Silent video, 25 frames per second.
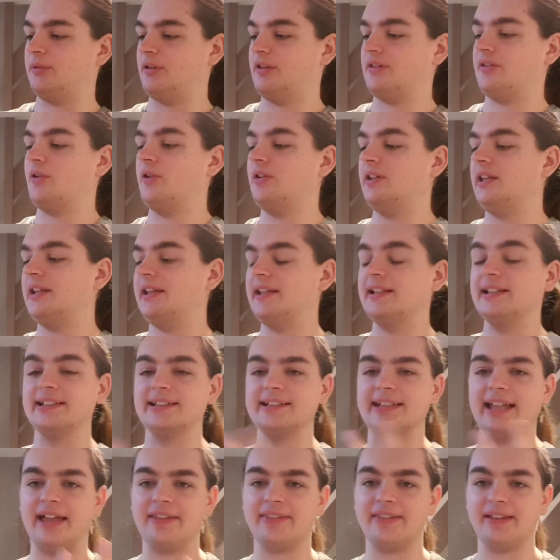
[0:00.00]
It's got like a
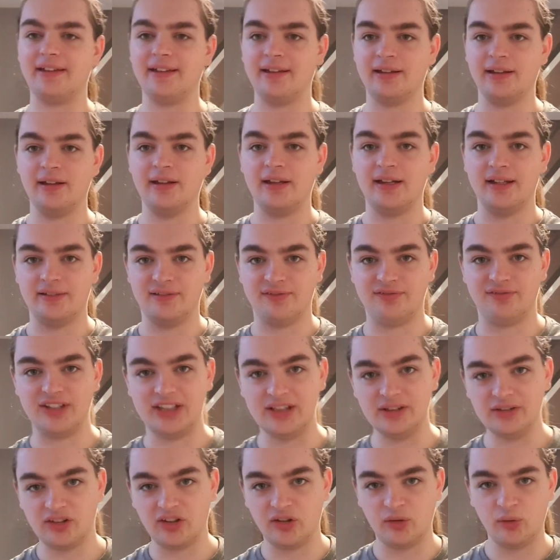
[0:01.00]
leather
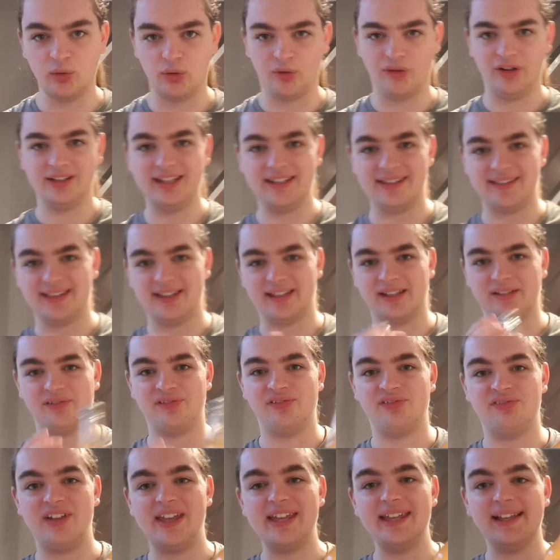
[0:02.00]
feel to it, or at least like a
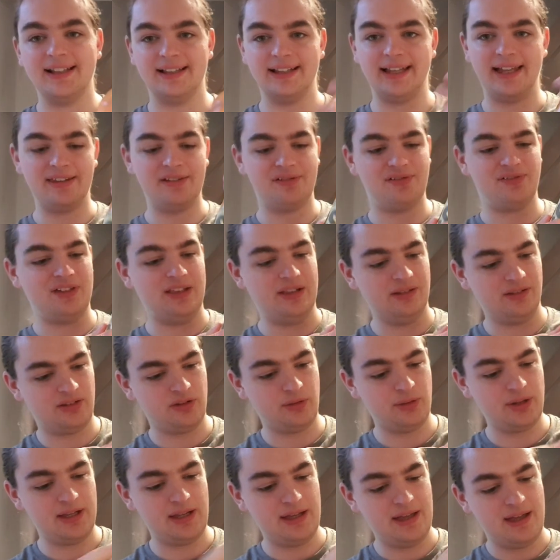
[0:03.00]
fake leather feel
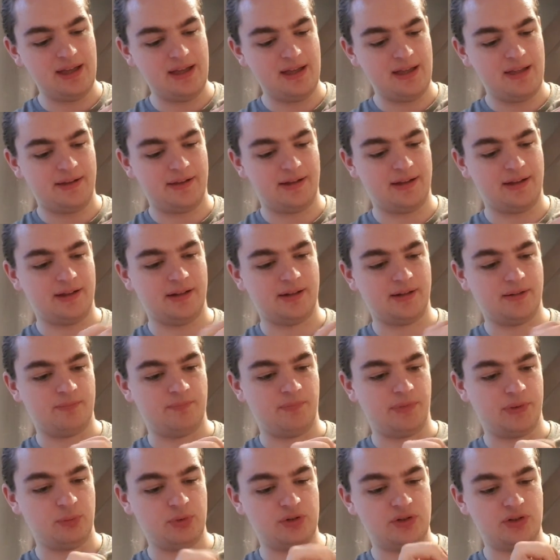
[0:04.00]
to it,
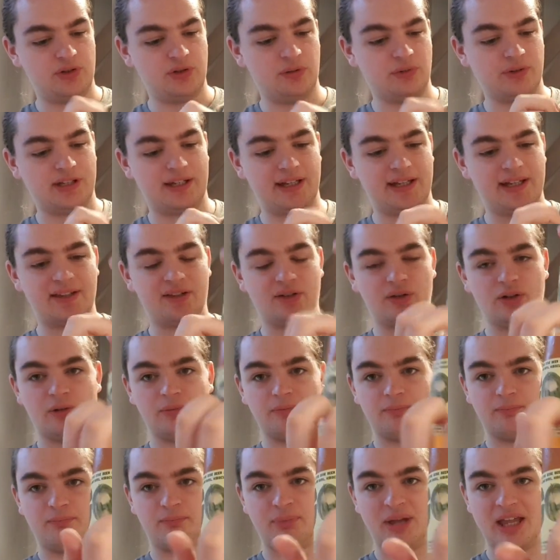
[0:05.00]
which you don't get. It's
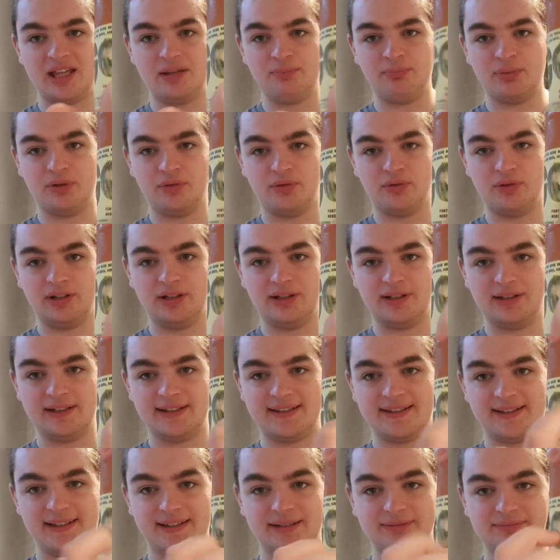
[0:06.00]
not paper or anything.
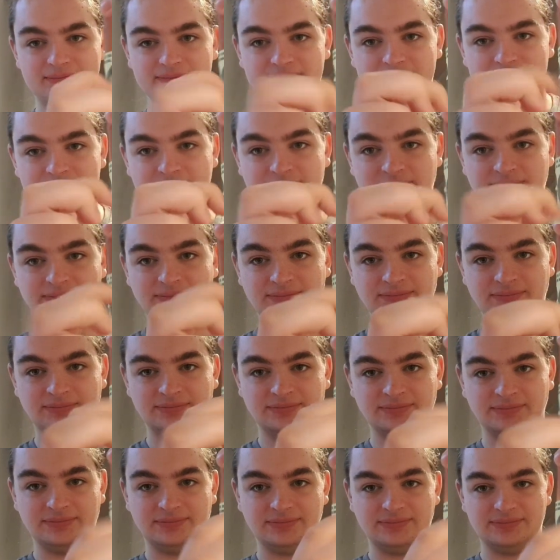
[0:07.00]
It's like,
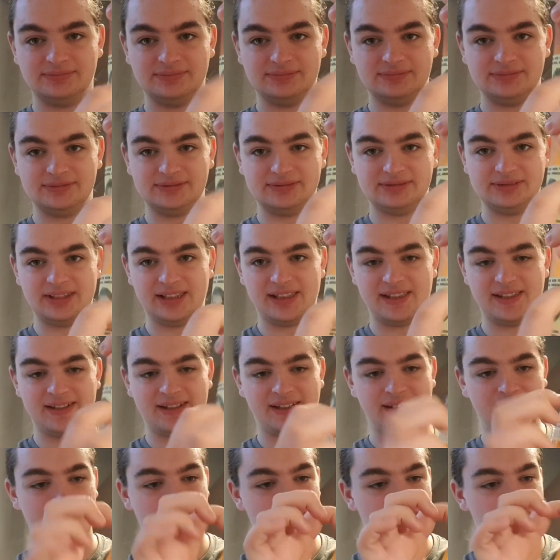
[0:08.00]
you can
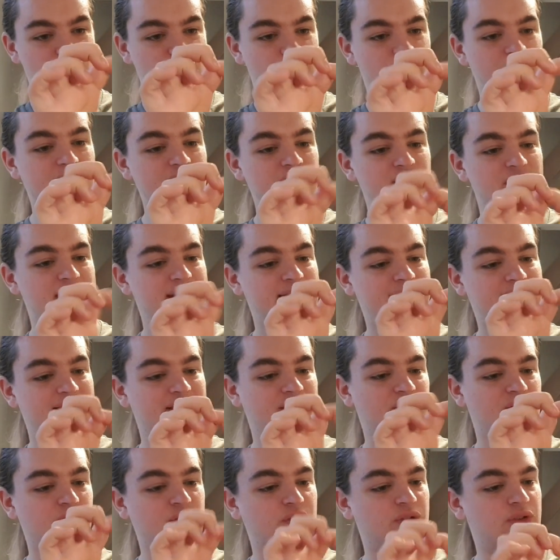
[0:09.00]
see I scratch it, and
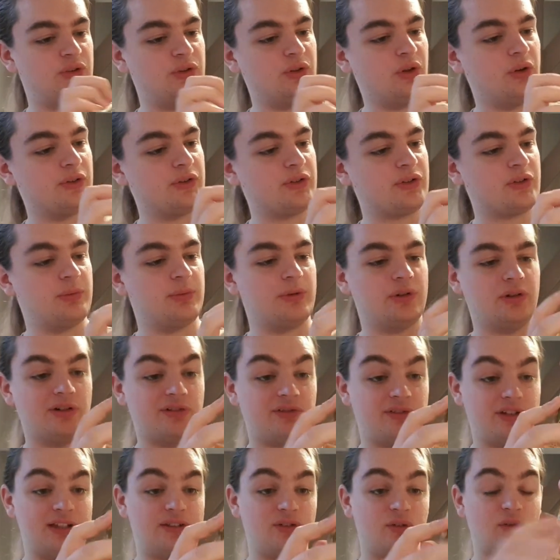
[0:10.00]
it's just nothing's coming off.
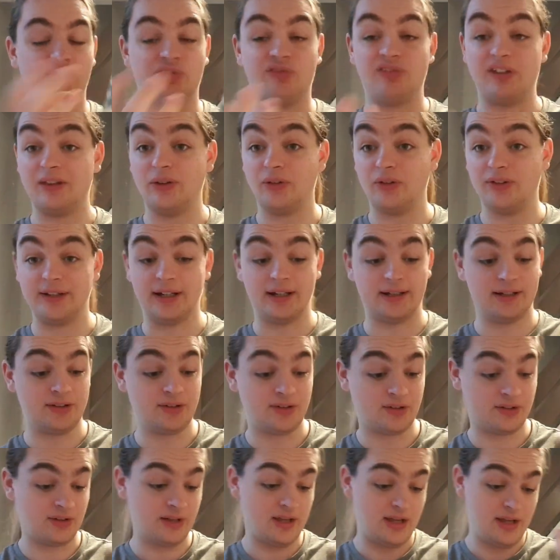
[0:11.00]
It just feels
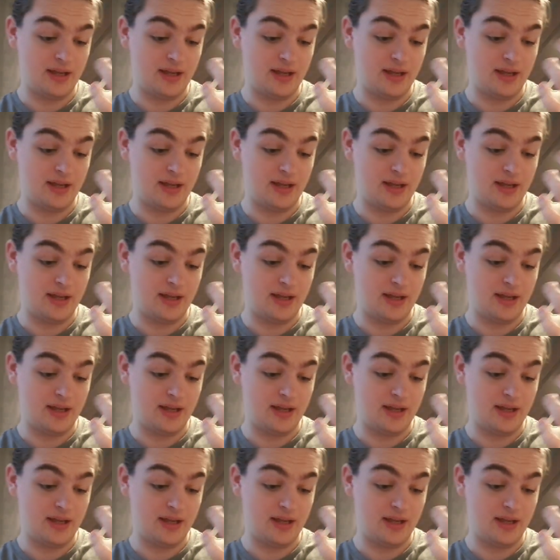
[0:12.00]
nice.